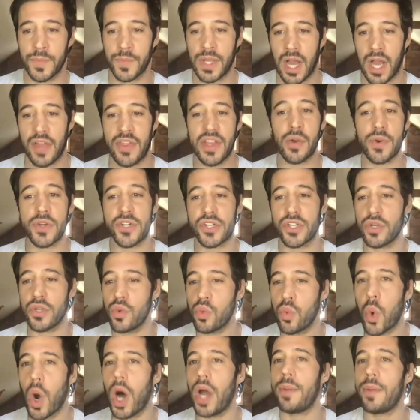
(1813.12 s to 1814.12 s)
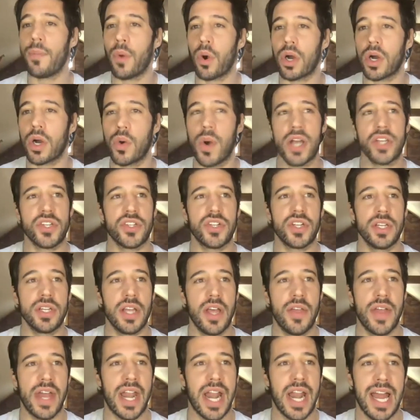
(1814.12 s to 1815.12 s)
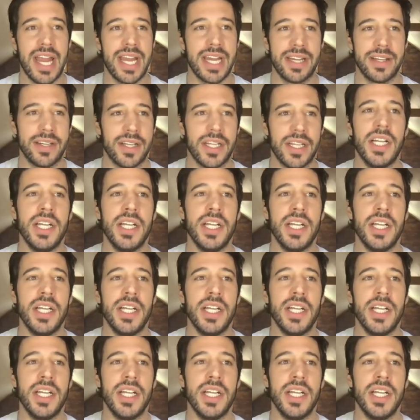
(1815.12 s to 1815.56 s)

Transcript: I think we should do one more question, and then I